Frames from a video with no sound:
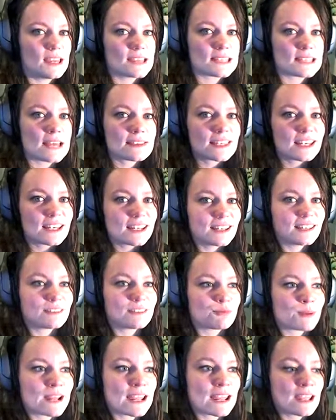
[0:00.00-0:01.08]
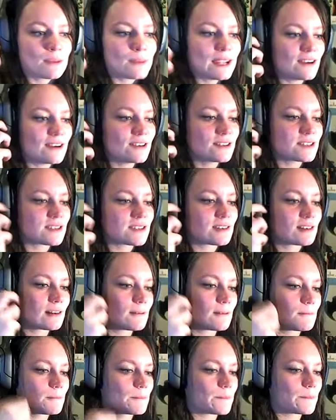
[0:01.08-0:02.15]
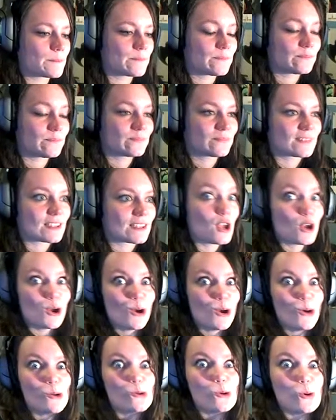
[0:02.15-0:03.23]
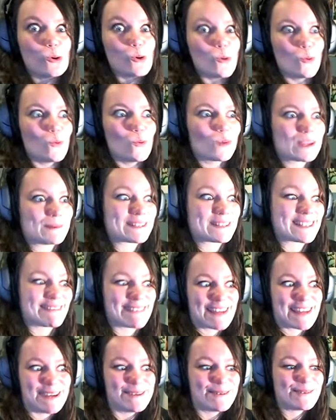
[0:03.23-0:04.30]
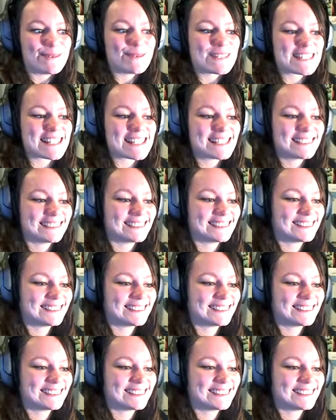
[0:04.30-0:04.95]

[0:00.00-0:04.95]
Is that the ringing in my ears? Heavy stuff left. Morphine level drugs. Ooh, give me some of those.